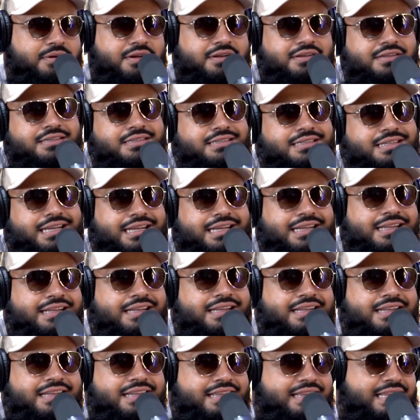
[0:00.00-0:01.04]
And it's like,
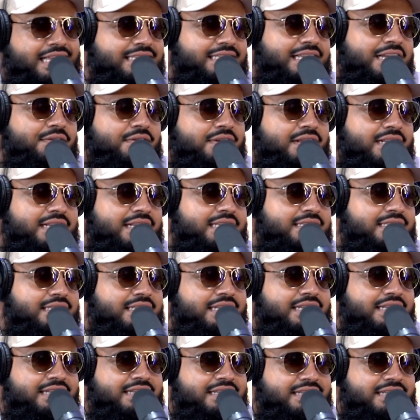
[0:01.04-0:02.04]
that's not realistic.